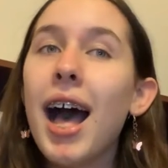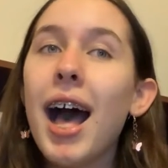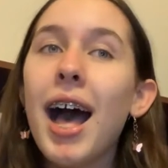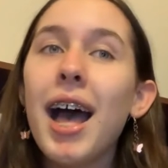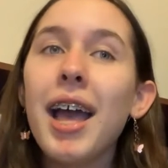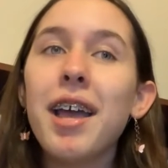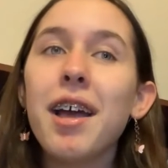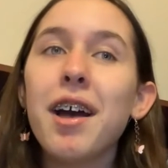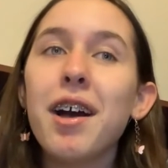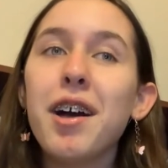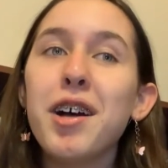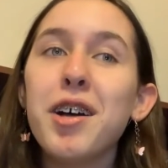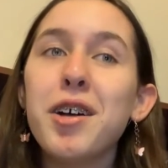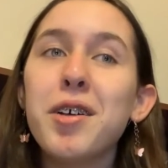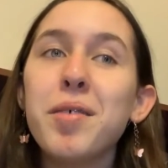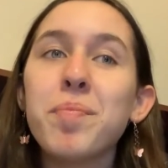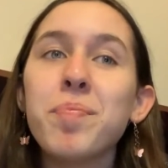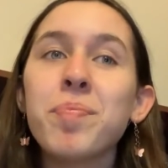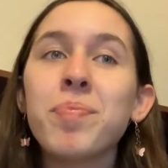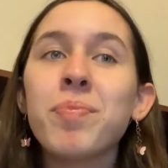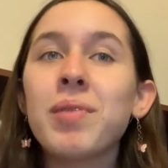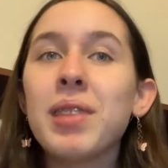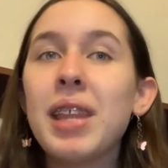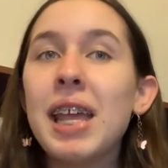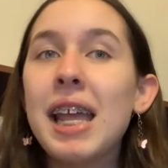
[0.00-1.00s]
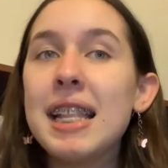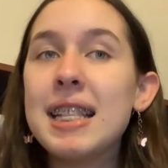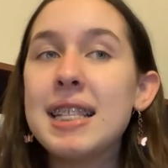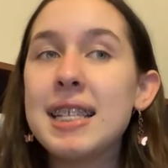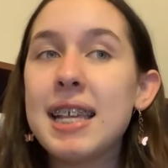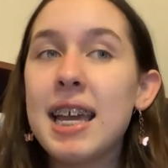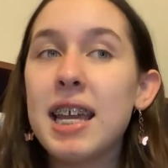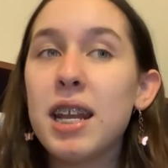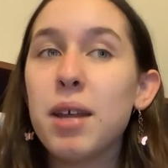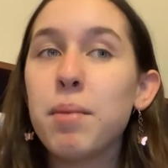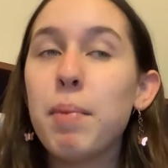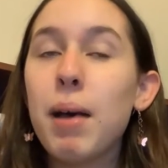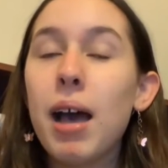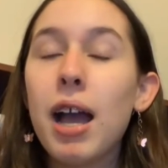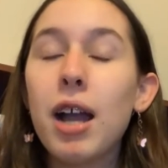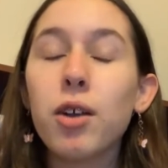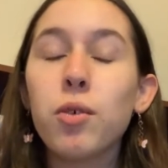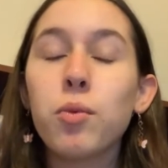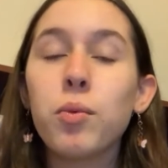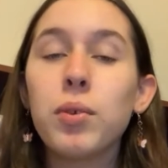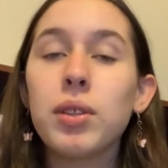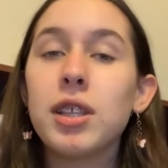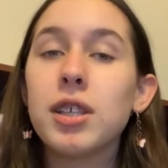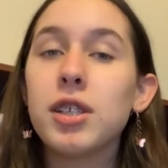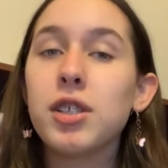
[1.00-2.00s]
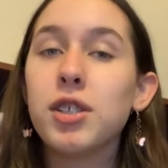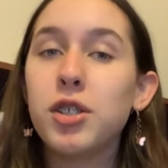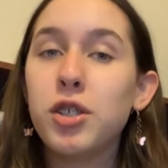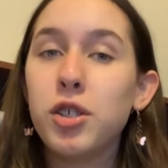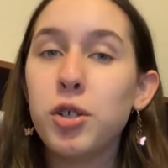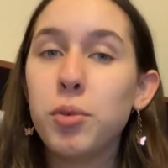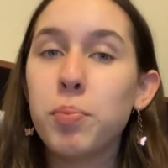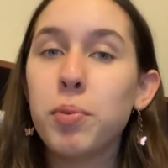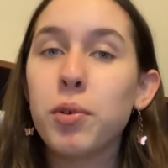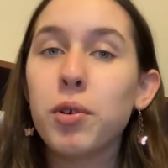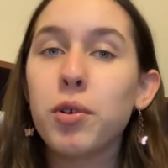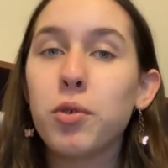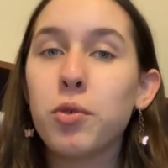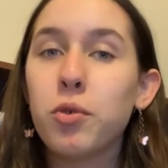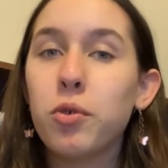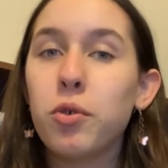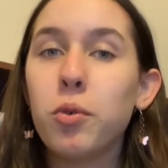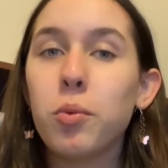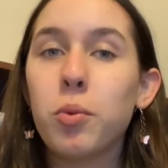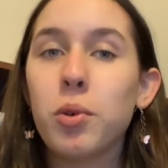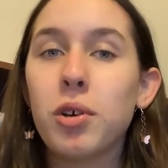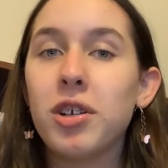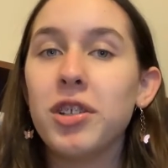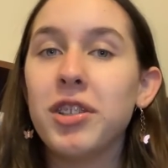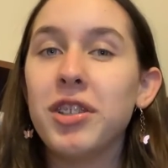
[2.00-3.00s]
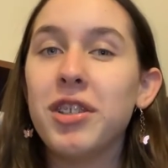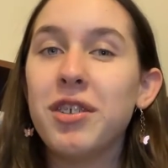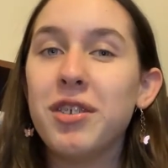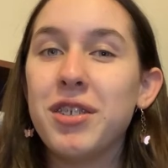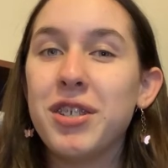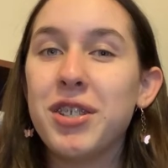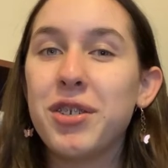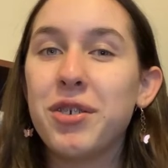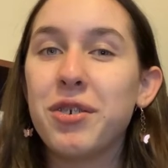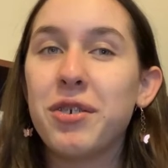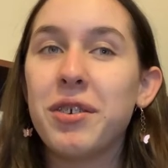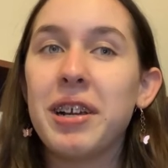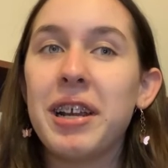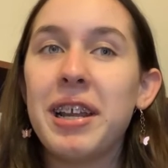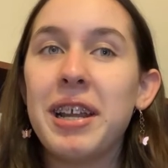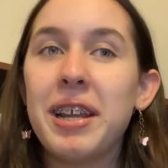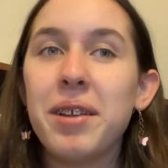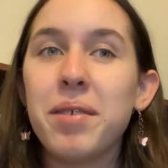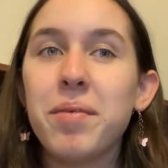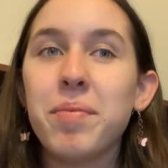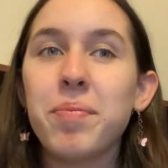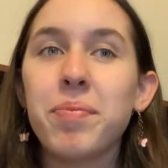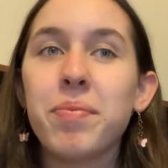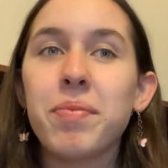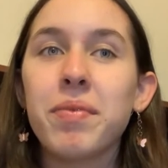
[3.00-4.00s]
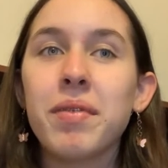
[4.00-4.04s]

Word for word: Hi all, it's Anna back with a super cool world news story.